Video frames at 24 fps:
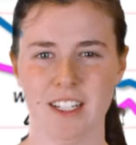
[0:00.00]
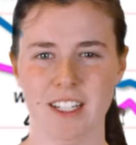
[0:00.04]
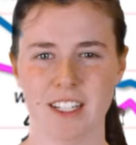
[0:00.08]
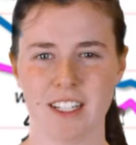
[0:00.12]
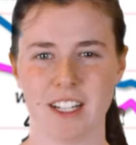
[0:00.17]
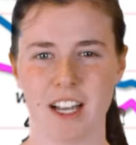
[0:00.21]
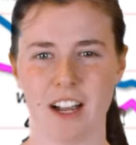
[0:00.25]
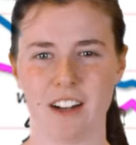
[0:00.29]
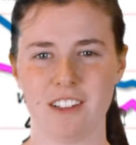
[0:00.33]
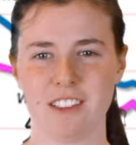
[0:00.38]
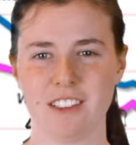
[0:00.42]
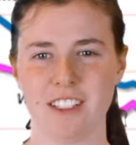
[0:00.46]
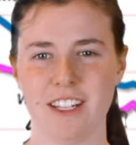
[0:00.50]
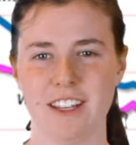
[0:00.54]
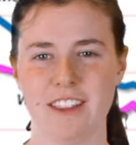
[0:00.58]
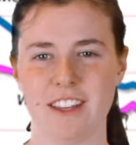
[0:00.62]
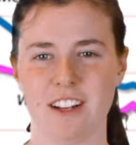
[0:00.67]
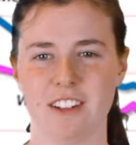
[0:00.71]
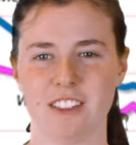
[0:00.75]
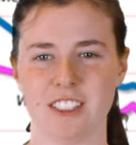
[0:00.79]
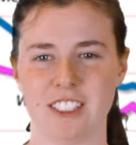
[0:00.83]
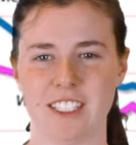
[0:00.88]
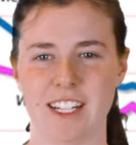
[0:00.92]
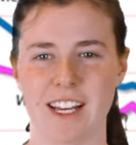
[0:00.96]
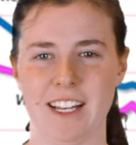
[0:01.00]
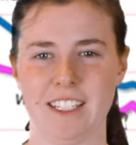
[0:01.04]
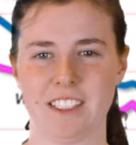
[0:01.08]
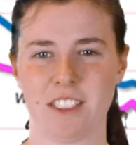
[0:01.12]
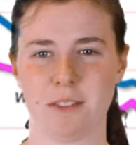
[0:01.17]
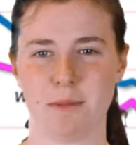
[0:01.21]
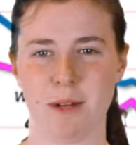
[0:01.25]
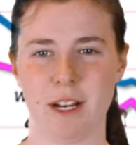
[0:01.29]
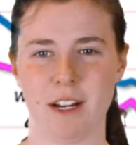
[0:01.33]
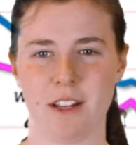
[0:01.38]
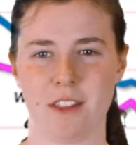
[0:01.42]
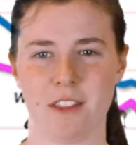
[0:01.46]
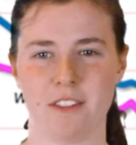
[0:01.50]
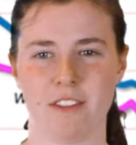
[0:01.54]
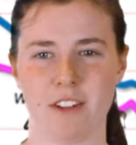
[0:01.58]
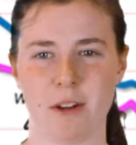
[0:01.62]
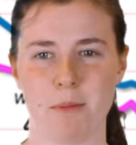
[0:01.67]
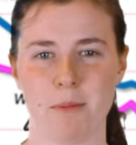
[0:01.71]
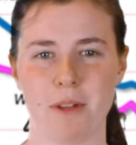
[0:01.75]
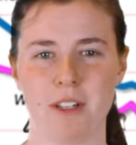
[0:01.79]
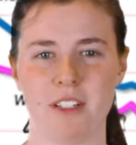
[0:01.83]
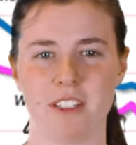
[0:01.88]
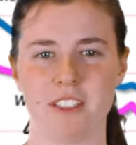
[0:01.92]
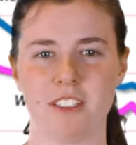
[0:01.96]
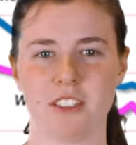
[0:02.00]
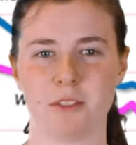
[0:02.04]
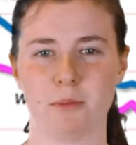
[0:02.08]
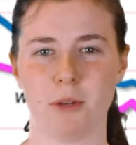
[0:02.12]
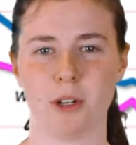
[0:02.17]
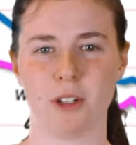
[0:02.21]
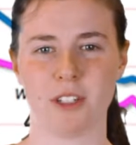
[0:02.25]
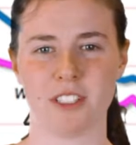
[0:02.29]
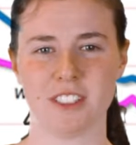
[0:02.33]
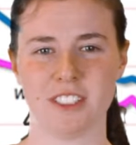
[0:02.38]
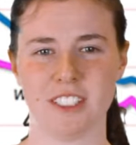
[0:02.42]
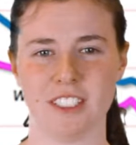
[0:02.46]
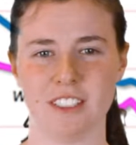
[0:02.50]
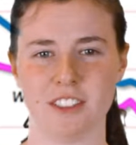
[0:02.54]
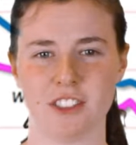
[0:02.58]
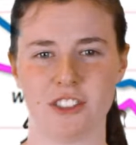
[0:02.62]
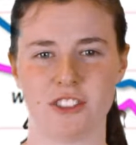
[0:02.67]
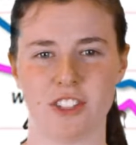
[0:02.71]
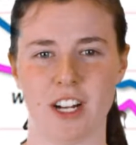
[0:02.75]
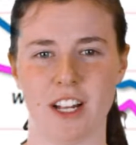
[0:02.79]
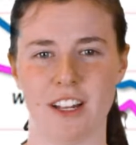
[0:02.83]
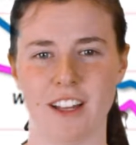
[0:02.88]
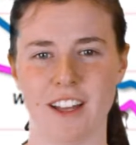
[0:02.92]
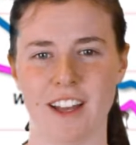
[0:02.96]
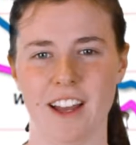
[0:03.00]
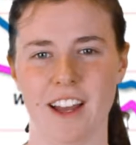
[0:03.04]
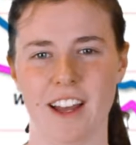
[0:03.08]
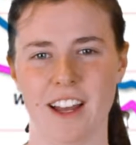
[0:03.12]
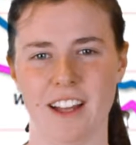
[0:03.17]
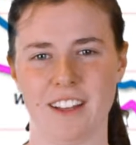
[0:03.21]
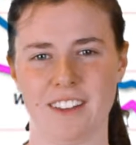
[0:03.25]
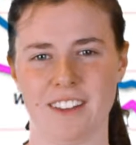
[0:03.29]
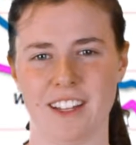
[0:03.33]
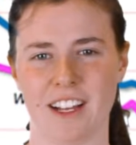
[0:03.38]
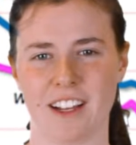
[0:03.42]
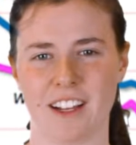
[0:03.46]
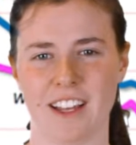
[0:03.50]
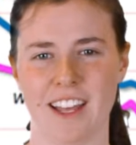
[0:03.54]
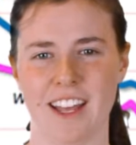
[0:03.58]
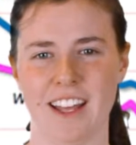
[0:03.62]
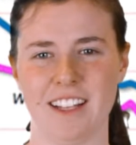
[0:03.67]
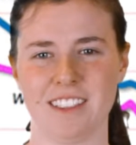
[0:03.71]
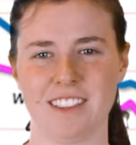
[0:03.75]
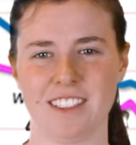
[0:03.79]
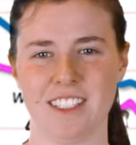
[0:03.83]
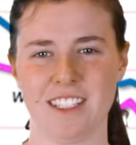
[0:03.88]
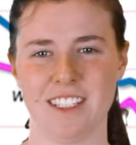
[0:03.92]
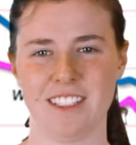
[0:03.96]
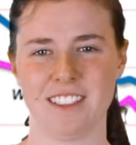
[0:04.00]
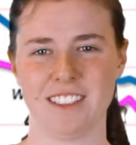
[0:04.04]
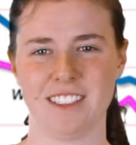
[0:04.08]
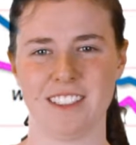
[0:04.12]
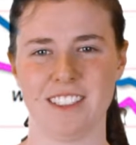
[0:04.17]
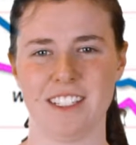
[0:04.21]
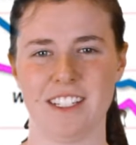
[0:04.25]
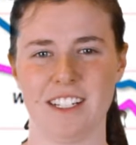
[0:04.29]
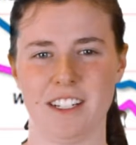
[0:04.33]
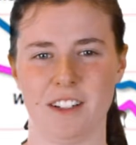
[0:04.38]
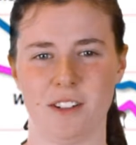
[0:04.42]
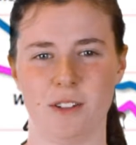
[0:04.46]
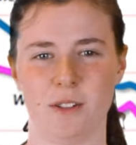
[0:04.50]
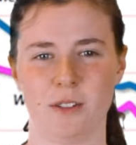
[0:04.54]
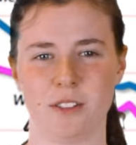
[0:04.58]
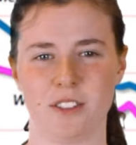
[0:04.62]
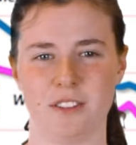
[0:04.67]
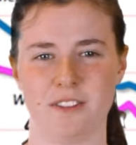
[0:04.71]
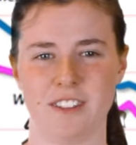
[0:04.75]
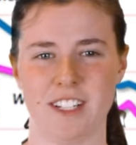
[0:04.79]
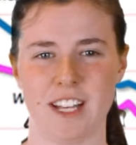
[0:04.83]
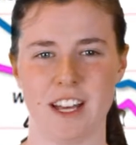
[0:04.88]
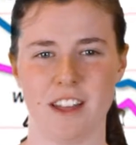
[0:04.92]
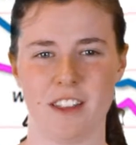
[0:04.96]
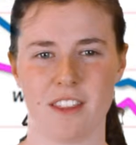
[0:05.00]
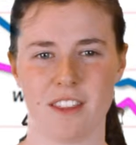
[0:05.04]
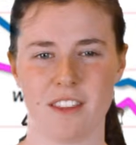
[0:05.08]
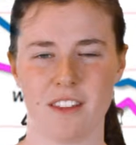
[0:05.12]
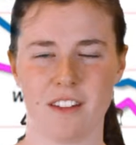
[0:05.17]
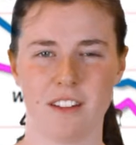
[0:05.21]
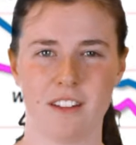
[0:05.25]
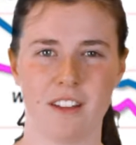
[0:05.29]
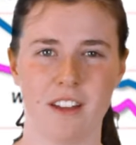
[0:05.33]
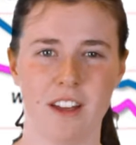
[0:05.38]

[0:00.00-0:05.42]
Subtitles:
Currently, there is an estimated 3 million smokers in Australia, and lung cancer is a leading cause of death.